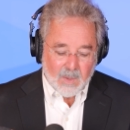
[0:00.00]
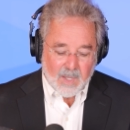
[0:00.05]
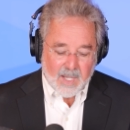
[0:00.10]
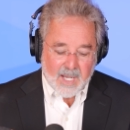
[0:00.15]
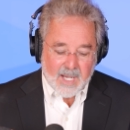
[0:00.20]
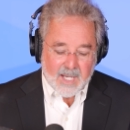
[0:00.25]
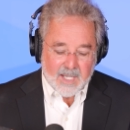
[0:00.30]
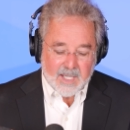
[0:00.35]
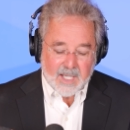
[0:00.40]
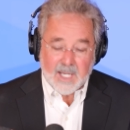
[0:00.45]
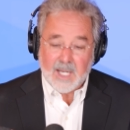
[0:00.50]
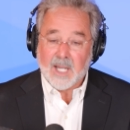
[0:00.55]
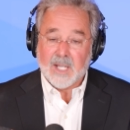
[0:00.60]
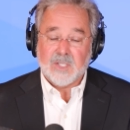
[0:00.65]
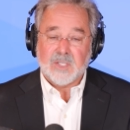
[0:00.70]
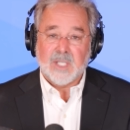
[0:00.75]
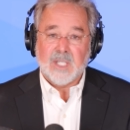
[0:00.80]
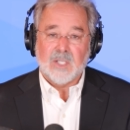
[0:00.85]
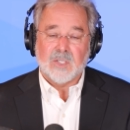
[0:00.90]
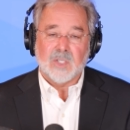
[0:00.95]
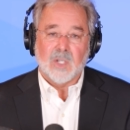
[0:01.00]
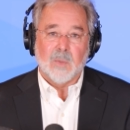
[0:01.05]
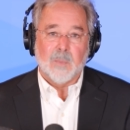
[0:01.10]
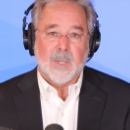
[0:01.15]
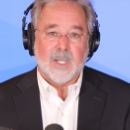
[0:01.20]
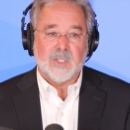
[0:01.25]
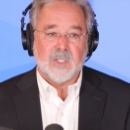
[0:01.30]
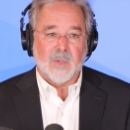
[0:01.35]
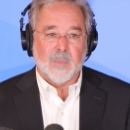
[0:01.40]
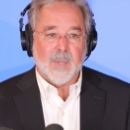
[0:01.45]
and and I see so
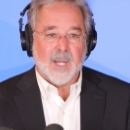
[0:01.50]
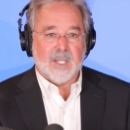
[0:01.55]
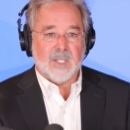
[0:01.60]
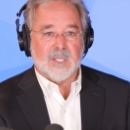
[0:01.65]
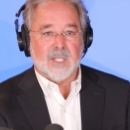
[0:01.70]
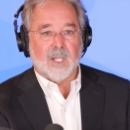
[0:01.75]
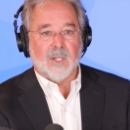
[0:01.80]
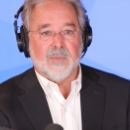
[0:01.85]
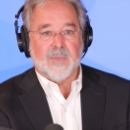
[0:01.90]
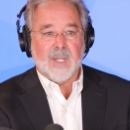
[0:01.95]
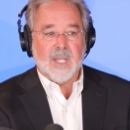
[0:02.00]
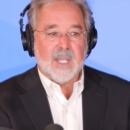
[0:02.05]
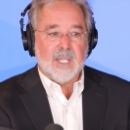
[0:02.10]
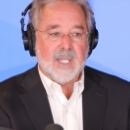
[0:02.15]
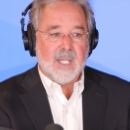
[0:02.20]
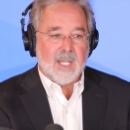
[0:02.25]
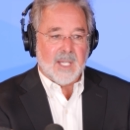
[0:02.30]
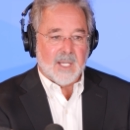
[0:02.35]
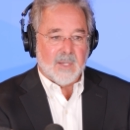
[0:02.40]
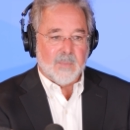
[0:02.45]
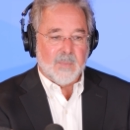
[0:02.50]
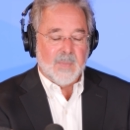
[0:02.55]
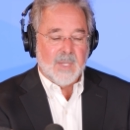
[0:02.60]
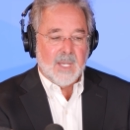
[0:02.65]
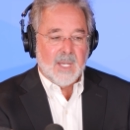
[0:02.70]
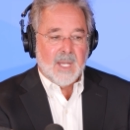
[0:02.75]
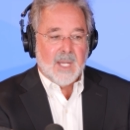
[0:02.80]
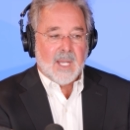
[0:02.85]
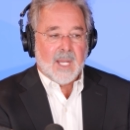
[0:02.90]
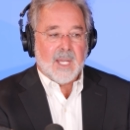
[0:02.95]
much of myself in him
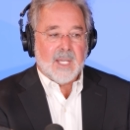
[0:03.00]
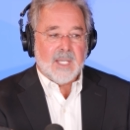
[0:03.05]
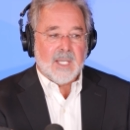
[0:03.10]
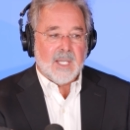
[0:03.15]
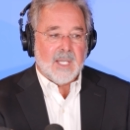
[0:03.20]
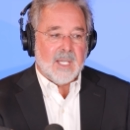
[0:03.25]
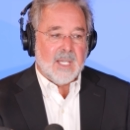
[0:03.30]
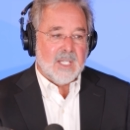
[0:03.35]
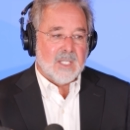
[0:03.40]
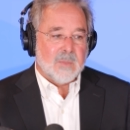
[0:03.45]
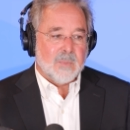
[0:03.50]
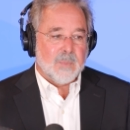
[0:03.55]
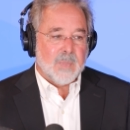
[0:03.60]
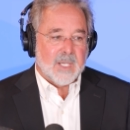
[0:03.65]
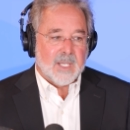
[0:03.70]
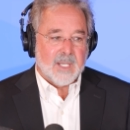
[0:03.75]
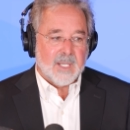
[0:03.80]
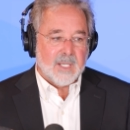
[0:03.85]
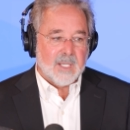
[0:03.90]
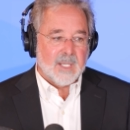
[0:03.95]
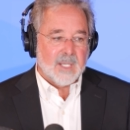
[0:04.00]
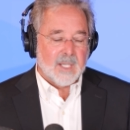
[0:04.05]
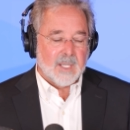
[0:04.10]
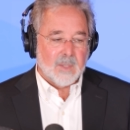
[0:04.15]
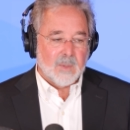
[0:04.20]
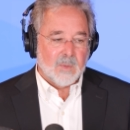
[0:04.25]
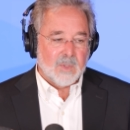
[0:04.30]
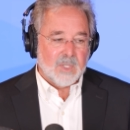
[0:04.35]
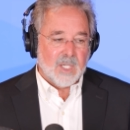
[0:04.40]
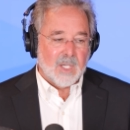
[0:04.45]
and he's been
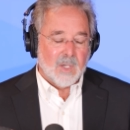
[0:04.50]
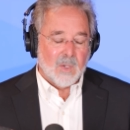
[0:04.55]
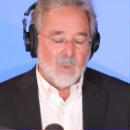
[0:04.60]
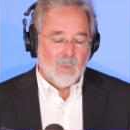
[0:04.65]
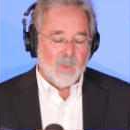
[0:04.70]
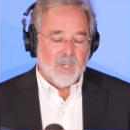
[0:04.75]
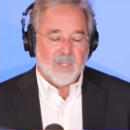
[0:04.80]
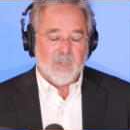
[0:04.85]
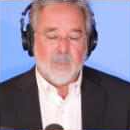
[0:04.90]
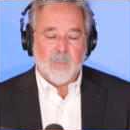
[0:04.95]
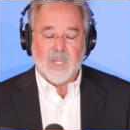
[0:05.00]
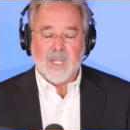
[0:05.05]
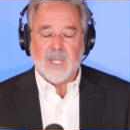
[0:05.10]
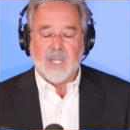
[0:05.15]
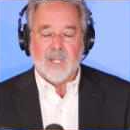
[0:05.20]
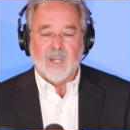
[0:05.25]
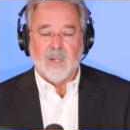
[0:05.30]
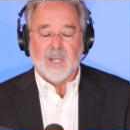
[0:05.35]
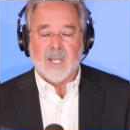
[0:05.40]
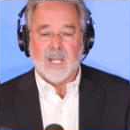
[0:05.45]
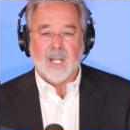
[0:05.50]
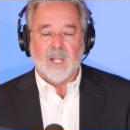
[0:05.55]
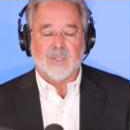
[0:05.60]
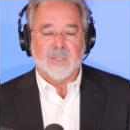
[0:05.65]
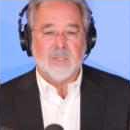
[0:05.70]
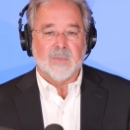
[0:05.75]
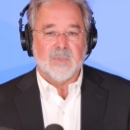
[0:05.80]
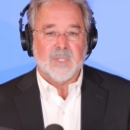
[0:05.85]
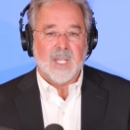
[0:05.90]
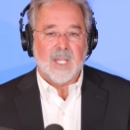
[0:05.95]
you know, with me here at
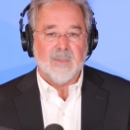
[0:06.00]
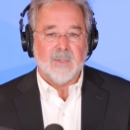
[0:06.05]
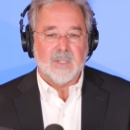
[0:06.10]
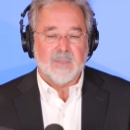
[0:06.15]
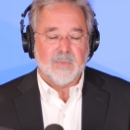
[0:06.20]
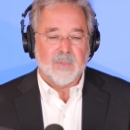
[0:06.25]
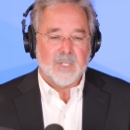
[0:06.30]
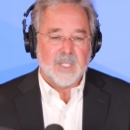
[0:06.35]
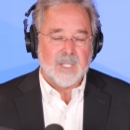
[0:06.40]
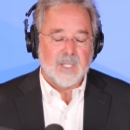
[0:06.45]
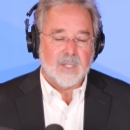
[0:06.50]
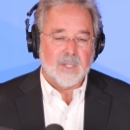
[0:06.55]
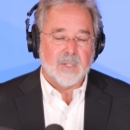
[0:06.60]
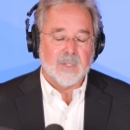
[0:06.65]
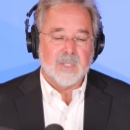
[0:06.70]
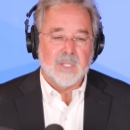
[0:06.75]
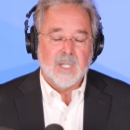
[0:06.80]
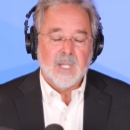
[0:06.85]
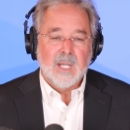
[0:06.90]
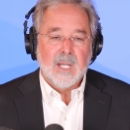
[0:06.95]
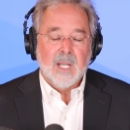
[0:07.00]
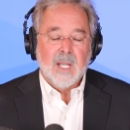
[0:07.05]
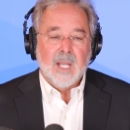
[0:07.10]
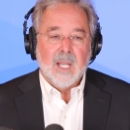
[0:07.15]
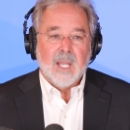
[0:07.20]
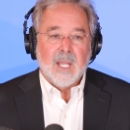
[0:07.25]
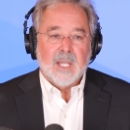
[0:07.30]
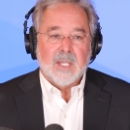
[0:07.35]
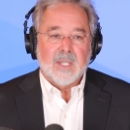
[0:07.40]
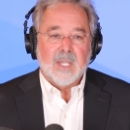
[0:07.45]
House of David for years.
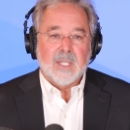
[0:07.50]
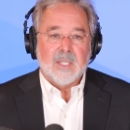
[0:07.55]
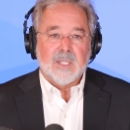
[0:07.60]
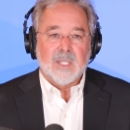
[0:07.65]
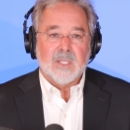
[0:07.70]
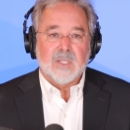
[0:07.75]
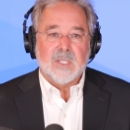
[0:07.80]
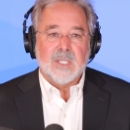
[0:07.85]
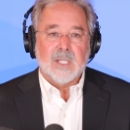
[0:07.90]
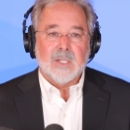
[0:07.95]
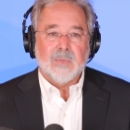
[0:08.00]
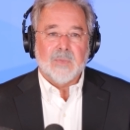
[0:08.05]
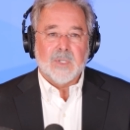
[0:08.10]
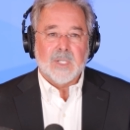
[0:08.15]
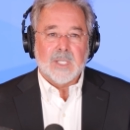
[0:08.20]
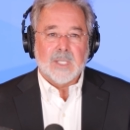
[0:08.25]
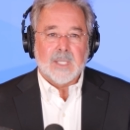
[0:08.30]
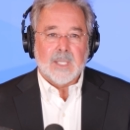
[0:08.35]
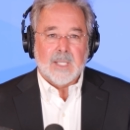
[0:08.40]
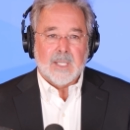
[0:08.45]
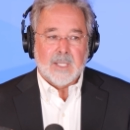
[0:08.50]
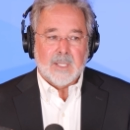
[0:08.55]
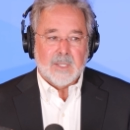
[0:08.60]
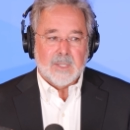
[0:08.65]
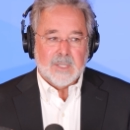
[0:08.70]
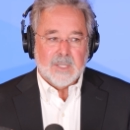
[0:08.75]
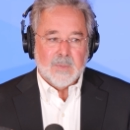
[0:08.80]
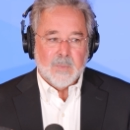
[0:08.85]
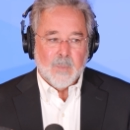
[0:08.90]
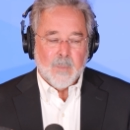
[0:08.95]
The, the difference
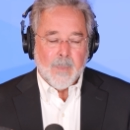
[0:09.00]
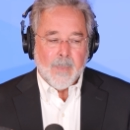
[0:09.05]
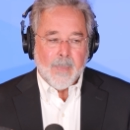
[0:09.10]
is